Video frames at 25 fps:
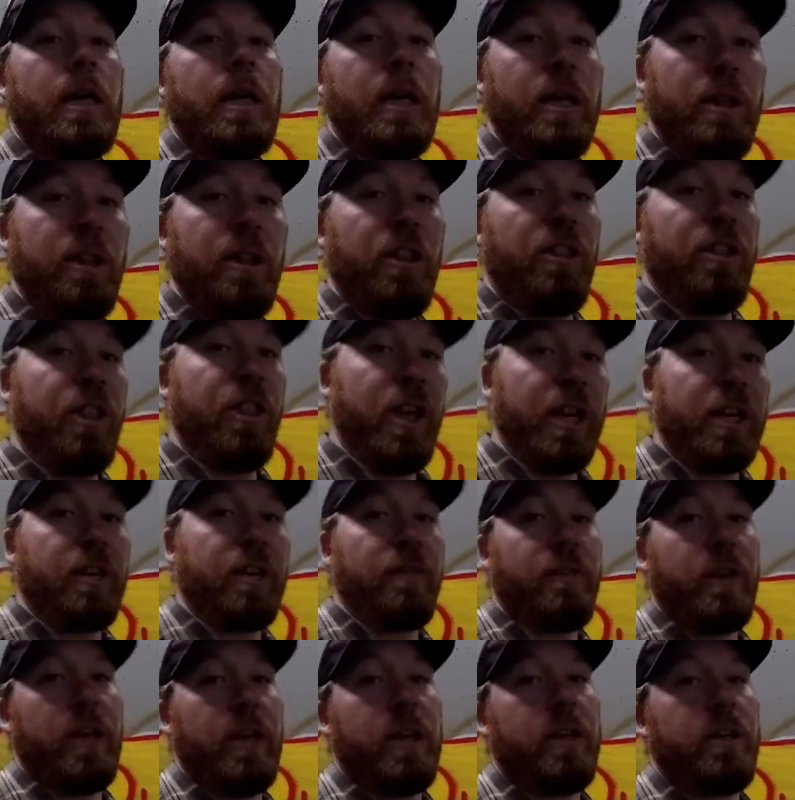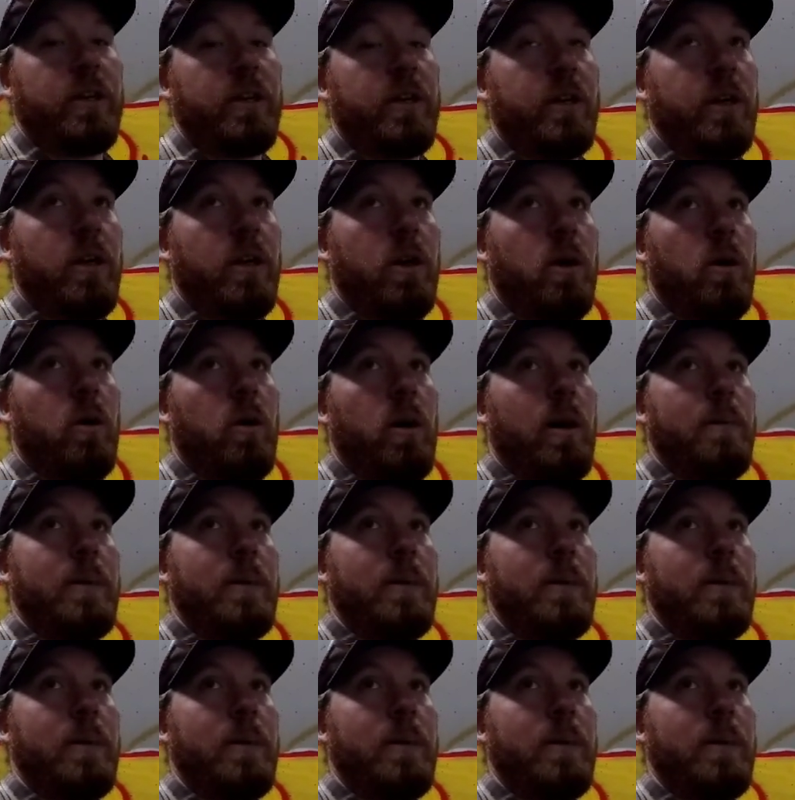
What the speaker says: in the thick of it, you know.